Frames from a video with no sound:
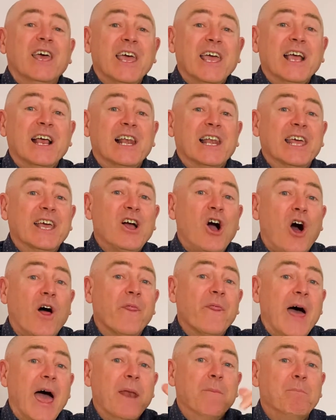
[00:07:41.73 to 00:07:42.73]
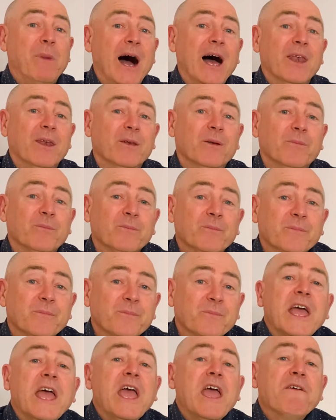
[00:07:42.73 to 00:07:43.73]
click on that button.
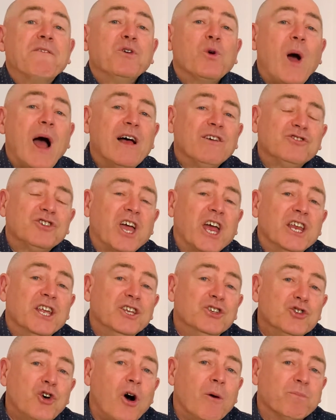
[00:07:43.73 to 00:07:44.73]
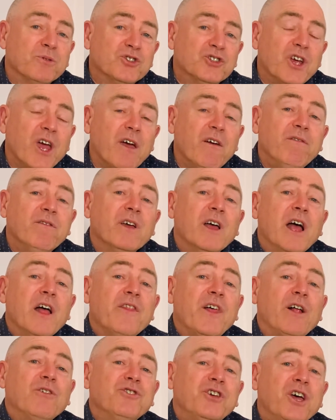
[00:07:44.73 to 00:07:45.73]
If you ask any top chef,
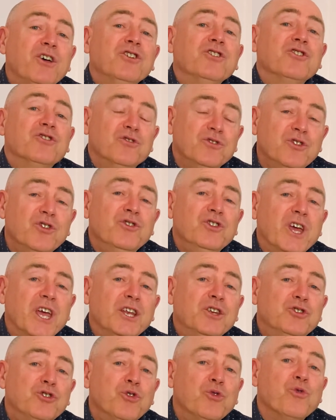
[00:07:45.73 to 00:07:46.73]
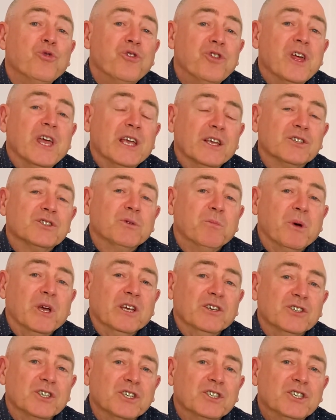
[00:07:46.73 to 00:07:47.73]
they'll tell you you need 2 things to be
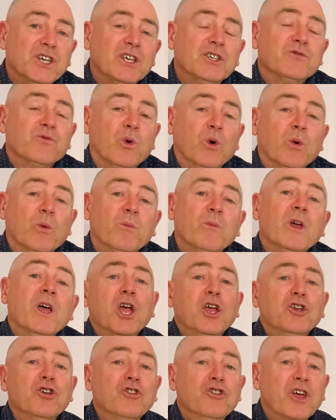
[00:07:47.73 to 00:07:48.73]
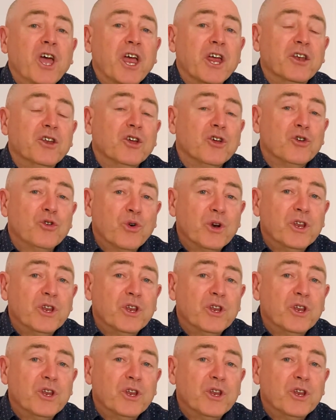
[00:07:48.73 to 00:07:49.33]
successful. You need good